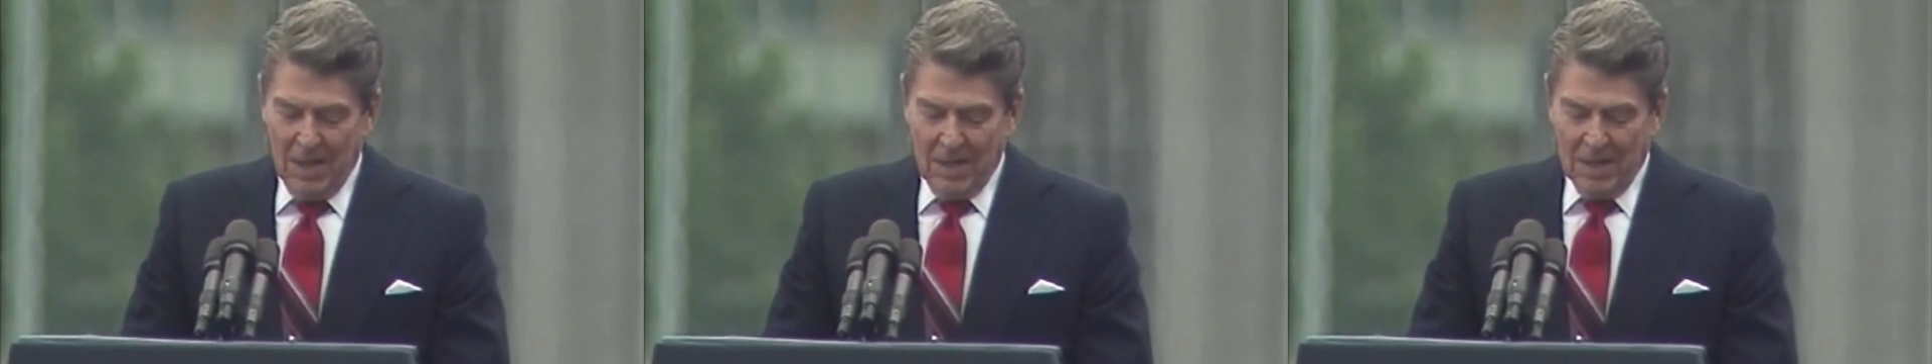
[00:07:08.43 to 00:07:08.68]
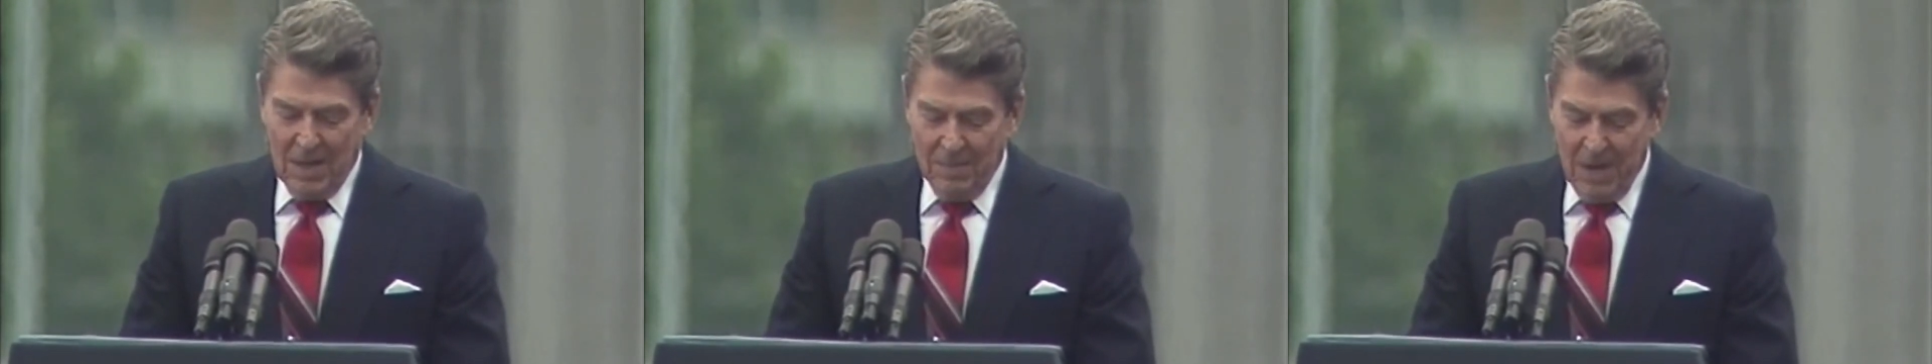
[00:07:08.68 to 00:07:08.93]

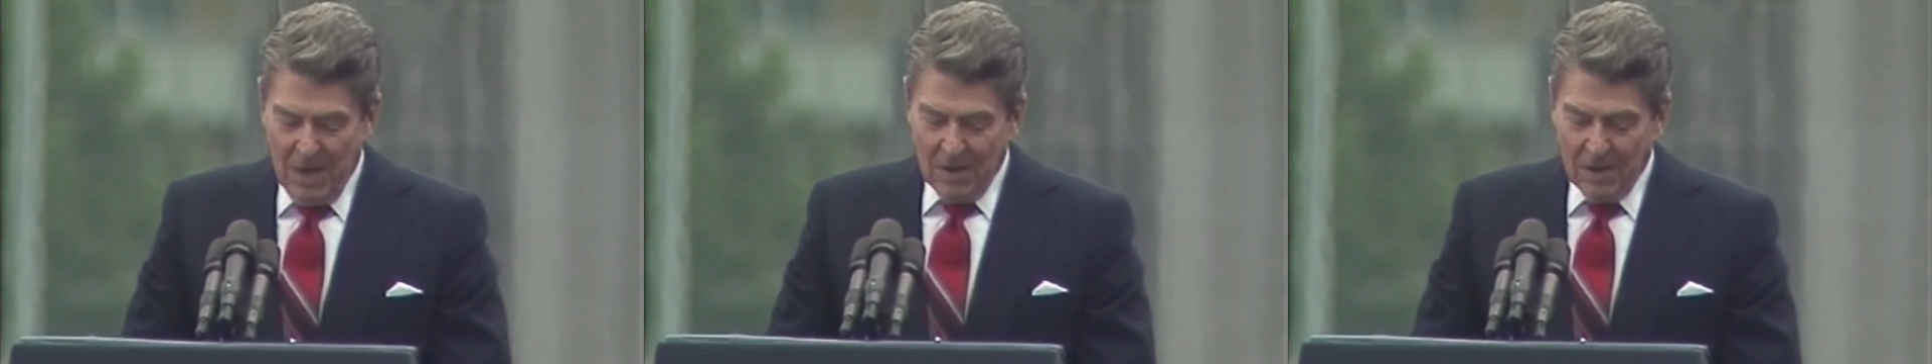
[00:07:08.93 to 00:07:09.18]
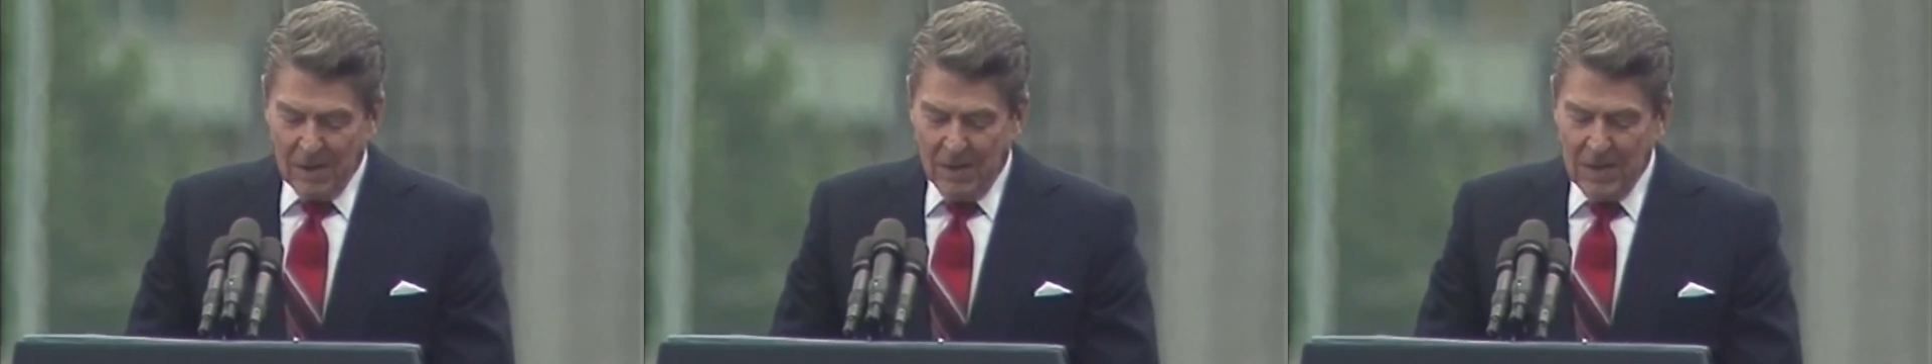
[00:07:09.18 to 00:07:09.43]
Come here
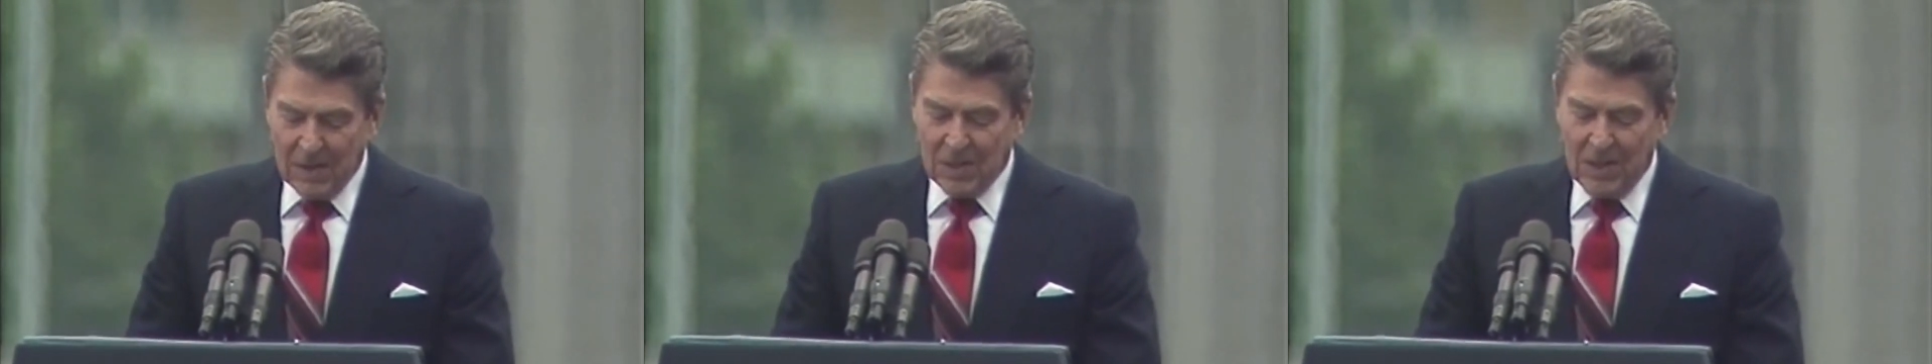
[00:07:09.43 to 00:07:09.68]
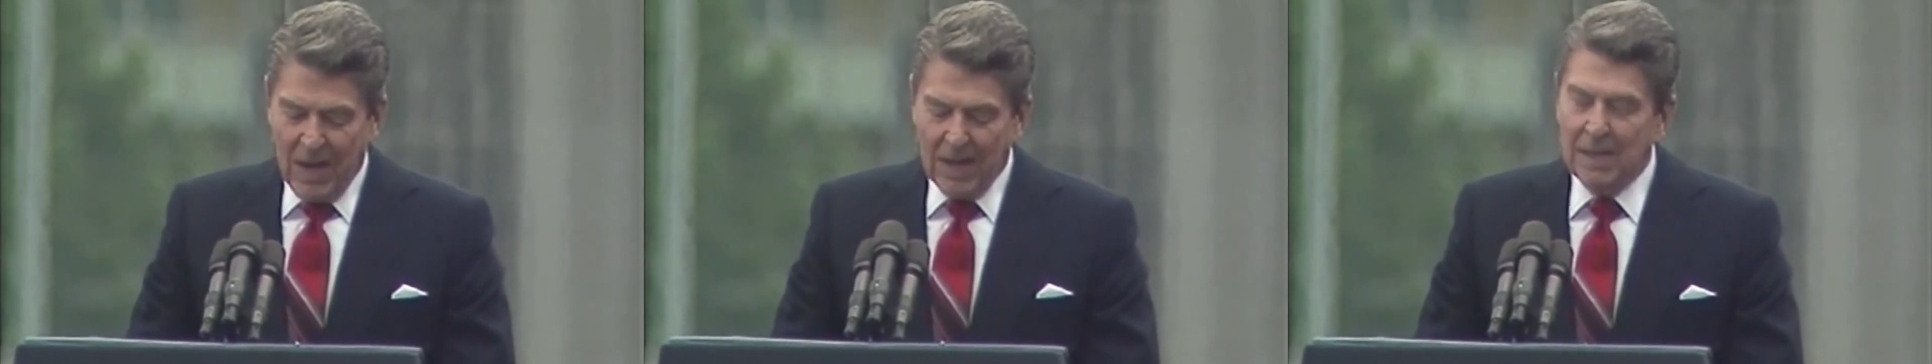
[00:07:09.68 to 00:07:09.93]
to this
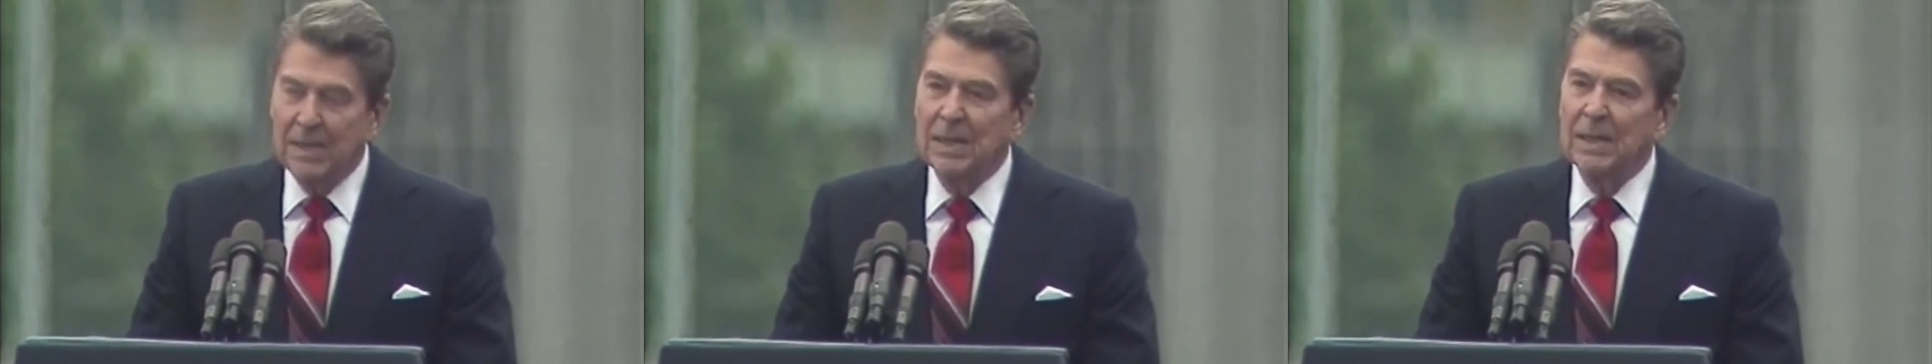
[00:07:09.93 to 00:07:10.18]
gate.